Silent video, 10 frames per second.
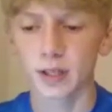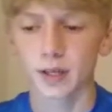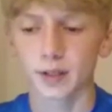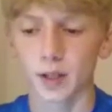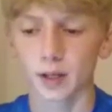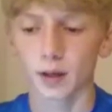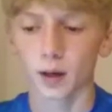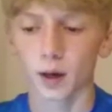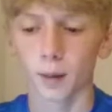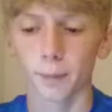They
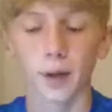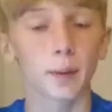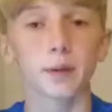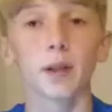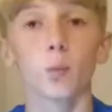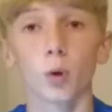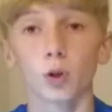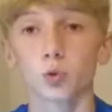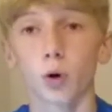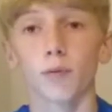won
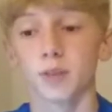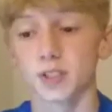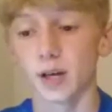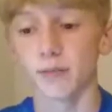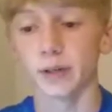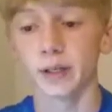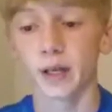12-7